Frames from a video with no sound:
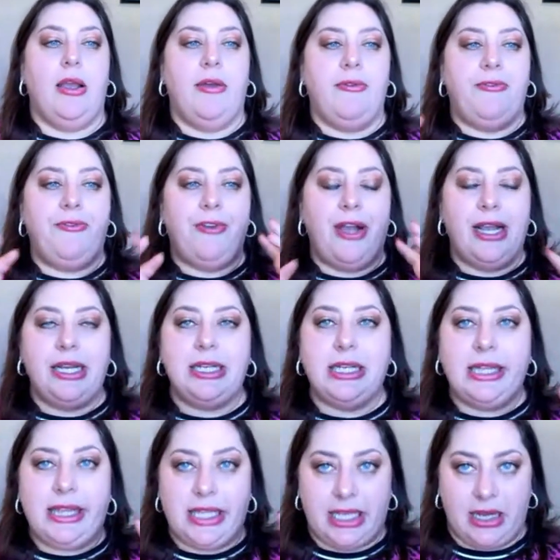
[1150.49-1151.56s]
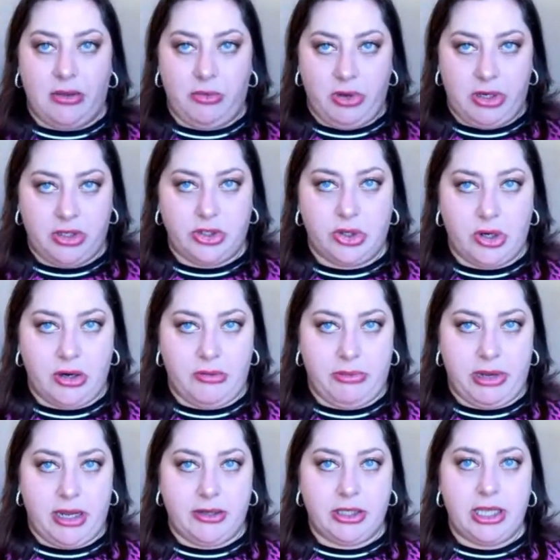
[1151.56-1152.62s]
Final thing I want to talk
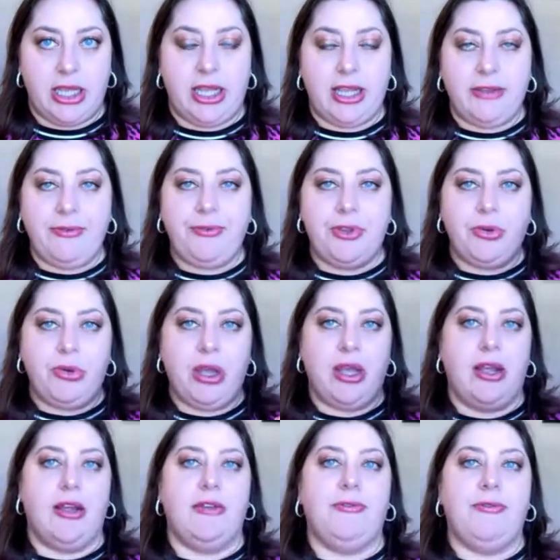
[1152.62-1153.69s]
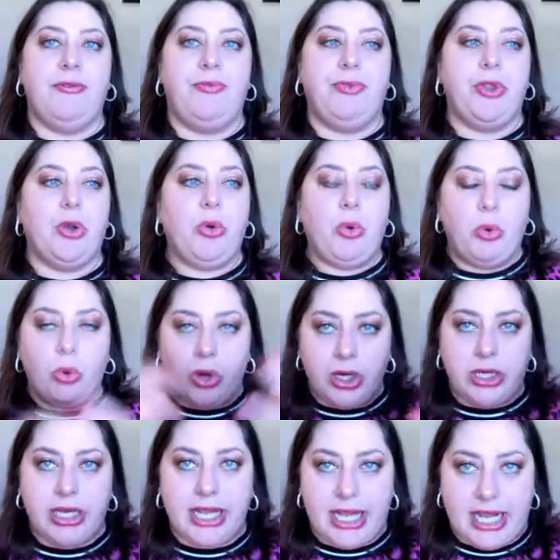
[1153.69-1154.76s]
about. If you have
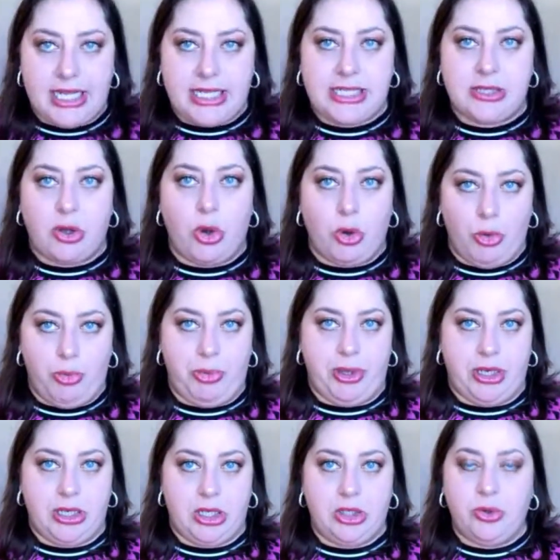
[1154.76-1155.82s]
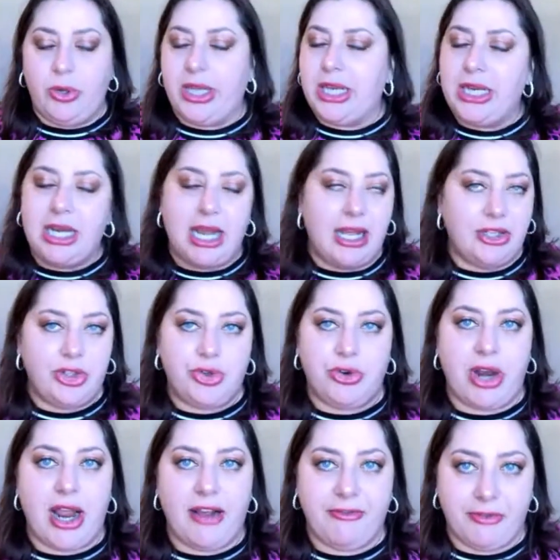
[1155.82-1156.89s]
court case open, you cannot
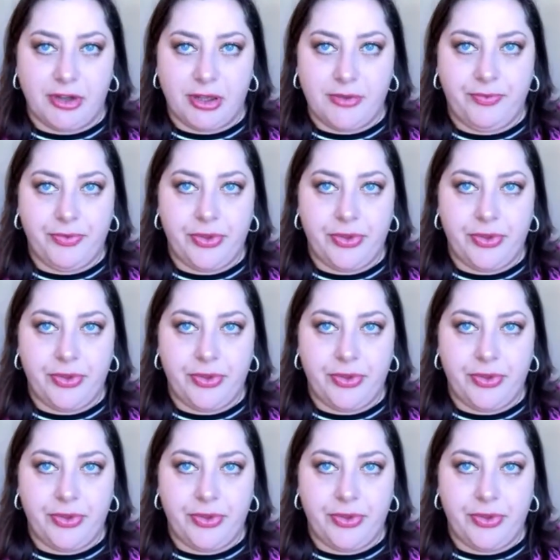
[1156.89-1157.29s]
travel.